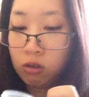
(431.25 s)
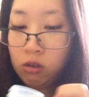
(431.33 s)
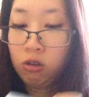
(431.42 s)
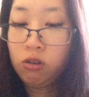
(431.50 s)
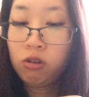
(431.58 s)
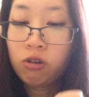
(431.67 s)

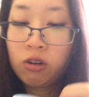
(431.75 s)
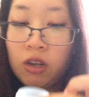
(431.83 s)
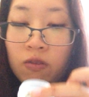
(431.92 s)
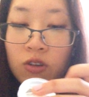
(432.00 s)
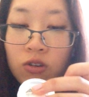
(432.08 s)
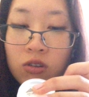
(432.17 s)
So you could
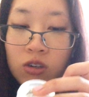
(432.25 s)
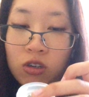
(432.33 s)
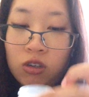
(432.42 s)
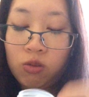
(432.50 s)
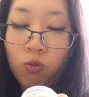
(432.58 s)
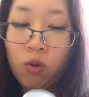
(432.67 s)
even use
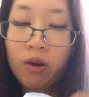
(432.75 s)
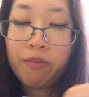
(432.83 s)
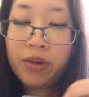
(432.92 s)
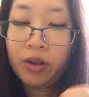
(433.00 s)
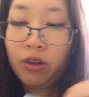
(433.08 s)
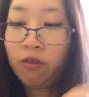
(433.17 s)
just
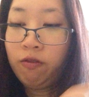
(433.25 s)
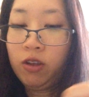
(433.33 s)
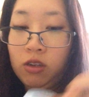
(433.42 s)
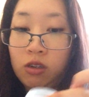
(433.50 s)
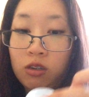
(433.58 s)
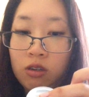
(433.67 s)
1 mL of
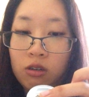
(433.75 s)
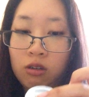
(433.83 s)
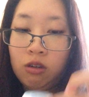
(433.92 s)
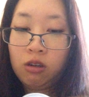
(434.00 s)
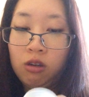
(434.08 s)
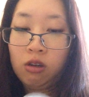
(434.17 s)
this.
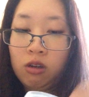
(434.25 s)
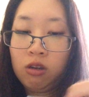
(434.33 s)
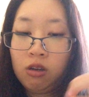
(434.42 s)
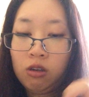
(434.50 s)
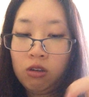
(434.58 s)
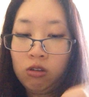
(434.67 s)

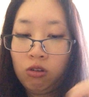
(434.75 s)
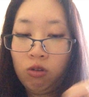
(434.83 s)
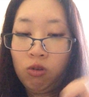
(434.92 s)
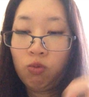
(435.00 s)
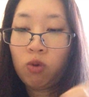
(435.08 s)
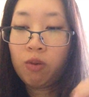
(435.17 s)
So
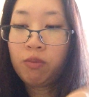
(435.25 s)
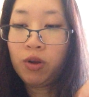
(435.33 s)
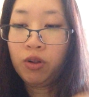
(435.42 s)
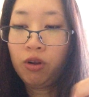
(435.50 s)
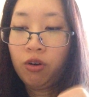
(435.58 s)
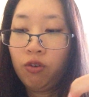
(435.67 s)
it's 1
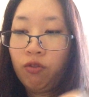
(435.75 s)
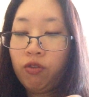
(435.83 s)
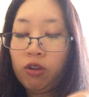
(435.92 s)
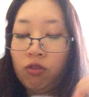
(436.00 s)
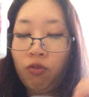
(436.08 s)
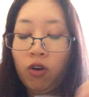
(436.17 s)
mL of
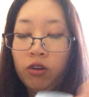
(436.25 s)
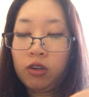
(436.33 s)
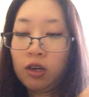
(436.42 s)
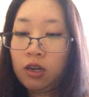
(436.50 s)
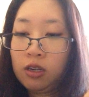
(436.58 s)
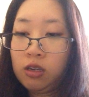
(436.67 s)
this
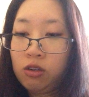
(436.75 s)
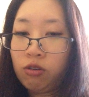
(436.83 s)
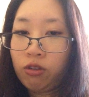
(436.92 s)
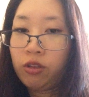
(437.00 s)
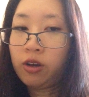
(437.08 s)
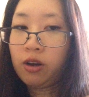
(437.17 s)
vodka in
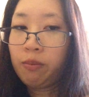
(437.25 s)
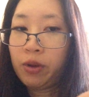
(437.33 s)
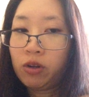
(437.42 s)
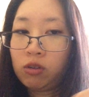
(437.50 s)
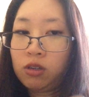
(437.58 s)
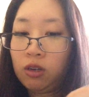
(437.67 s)
your 30
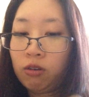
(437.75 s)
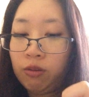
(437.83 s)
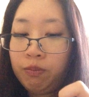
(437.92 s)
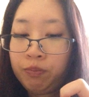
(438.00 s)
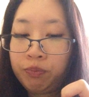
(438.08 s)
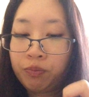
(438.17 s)
mL
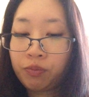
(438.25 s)
serum.